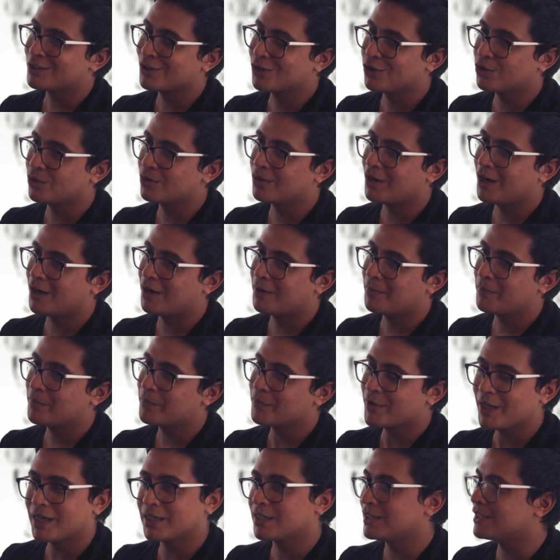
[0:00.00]
So
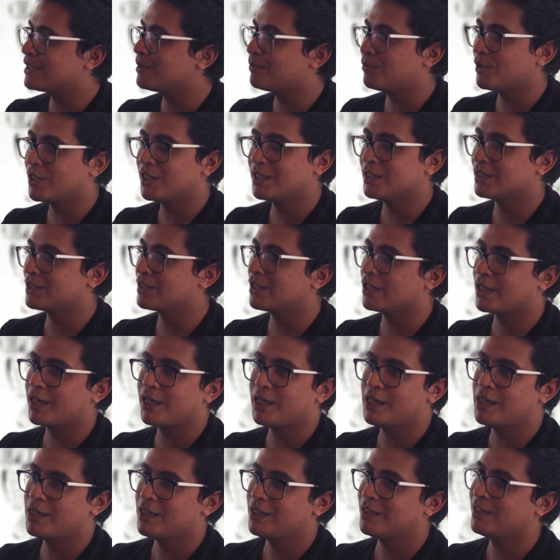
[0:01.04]
yeah, discipline is a
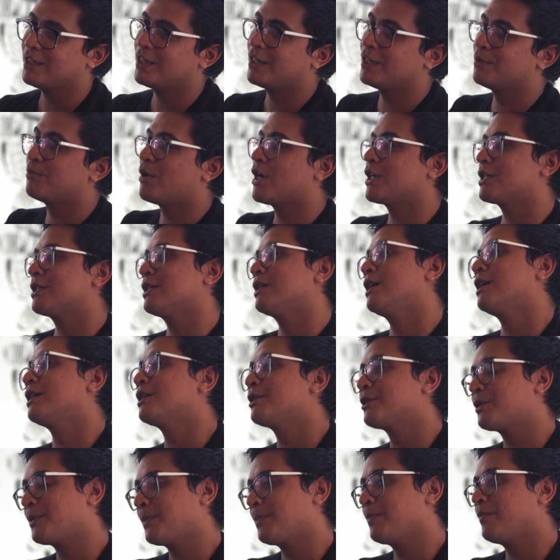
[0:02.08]
key in martial
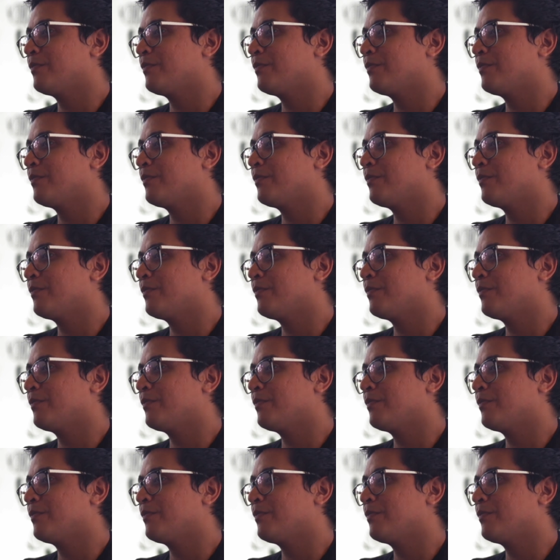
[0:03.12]
arts.